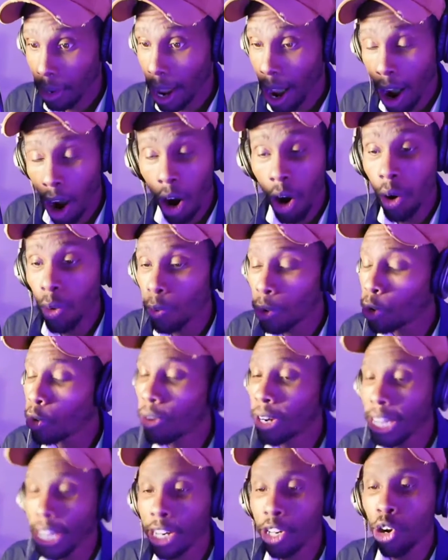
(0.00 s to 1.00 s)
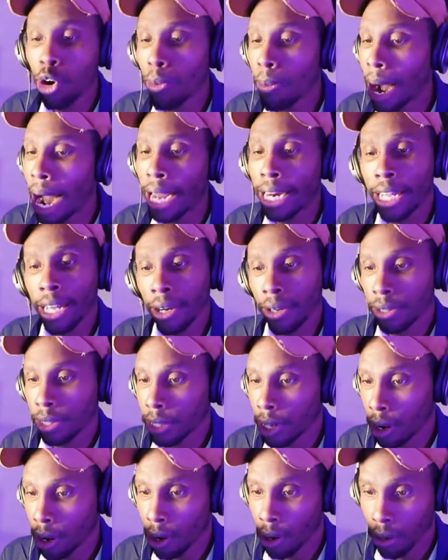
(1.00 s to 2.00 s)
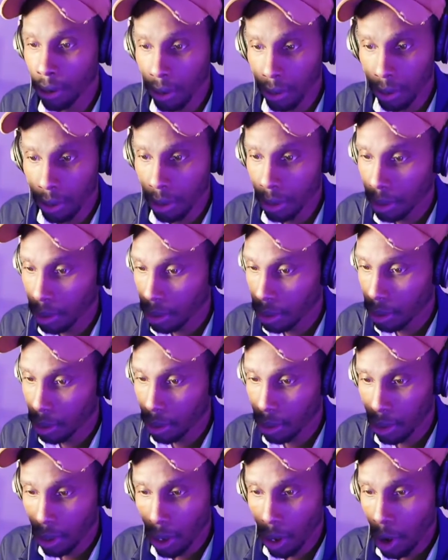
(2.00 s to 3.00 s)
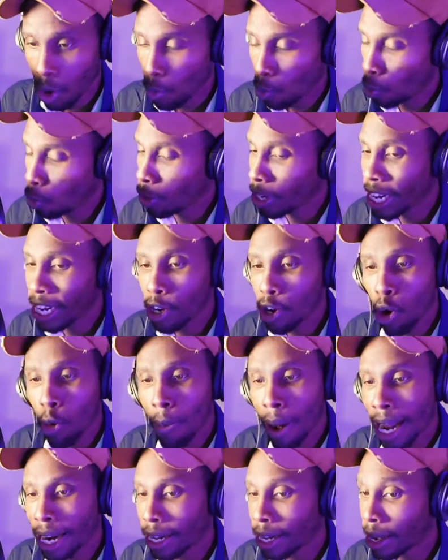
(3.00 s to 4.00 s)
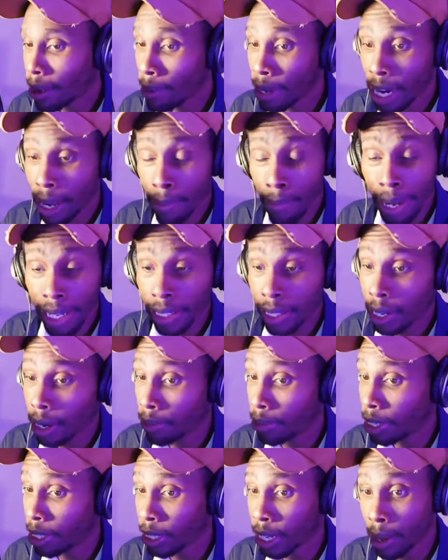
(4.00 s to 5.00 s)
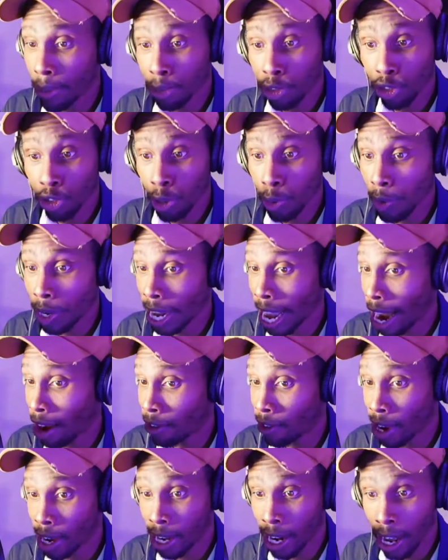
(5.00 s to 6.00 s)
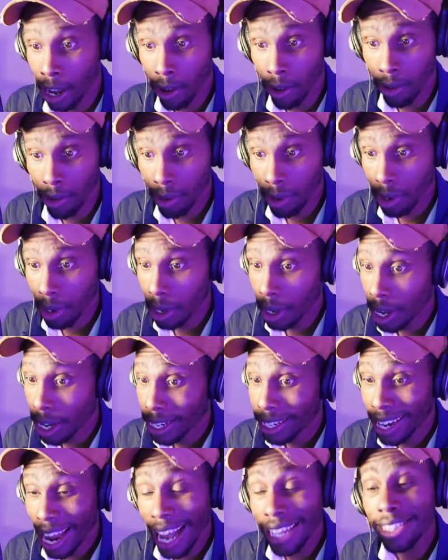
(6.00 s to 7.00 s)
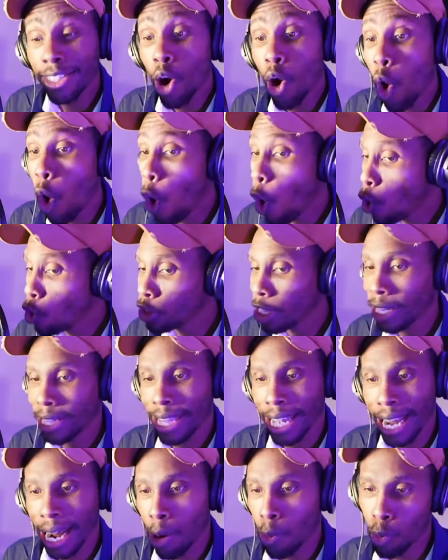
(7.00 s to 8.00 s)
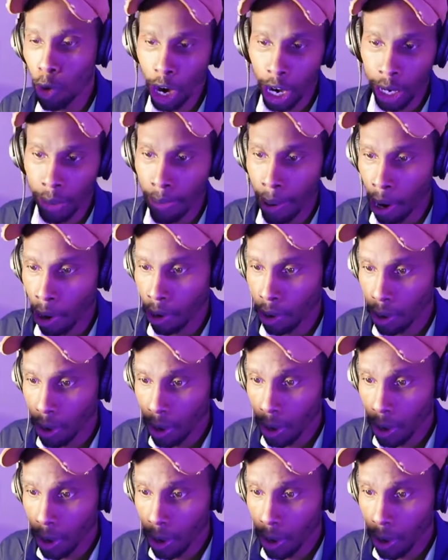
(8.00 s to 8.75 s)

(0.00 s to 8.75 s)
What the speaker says: We don't need nobody else, dog. We don't need nobody coming in messing up this chemistry we got right now. That's the only thing I'm worried about.